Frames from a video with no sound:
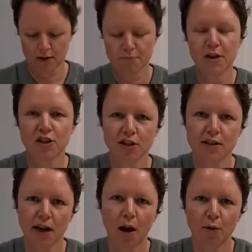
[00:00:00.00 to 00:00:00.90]
measures
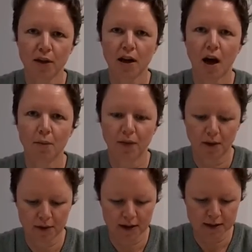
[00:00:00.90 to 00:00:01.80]
it out with a cup. That
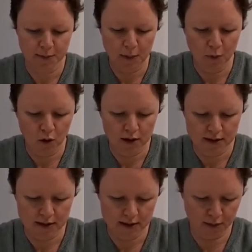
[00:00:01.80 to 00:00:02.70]
way it's a bit more
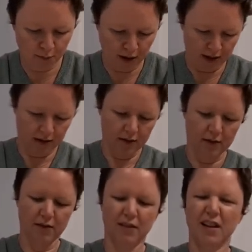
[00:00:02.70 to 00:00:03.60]
consistent. But
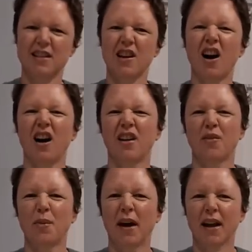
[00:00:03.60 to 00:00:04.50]
it's kind
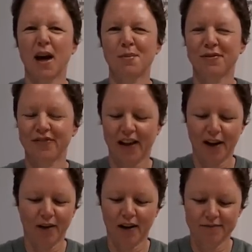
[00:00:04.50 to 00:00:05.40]
of about a cup of
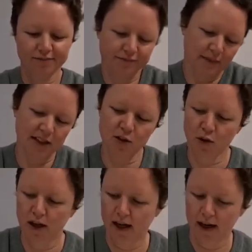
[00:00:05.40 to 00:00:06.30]
flour. That's all
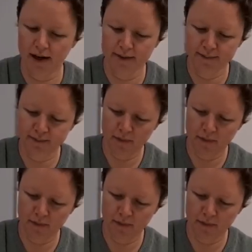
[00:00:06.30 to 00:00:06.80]
you need.